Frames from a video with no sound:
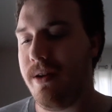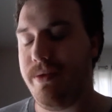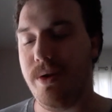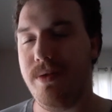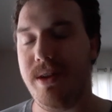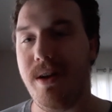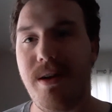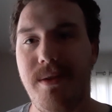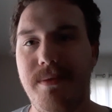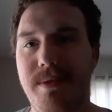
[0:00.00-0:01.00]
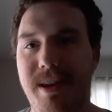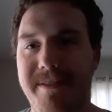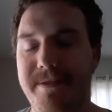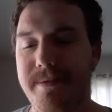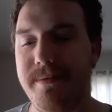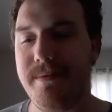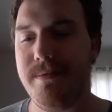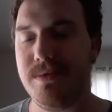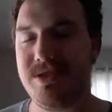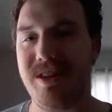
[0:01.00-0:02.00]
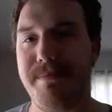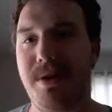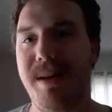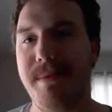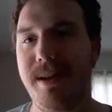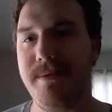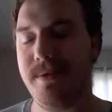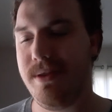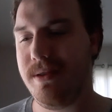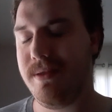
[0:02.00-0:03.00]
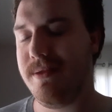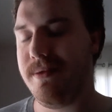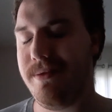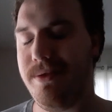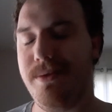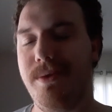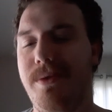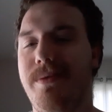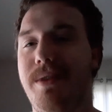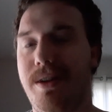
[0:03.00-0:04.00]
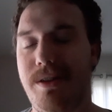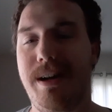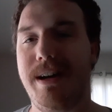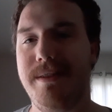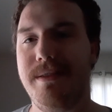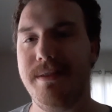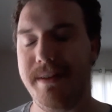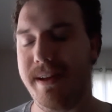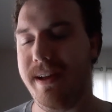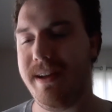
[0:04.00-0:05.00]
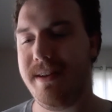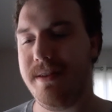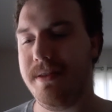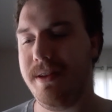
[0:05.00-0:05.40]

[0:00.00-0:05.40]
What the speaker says: know who they are. They've stuck by me through a lot, and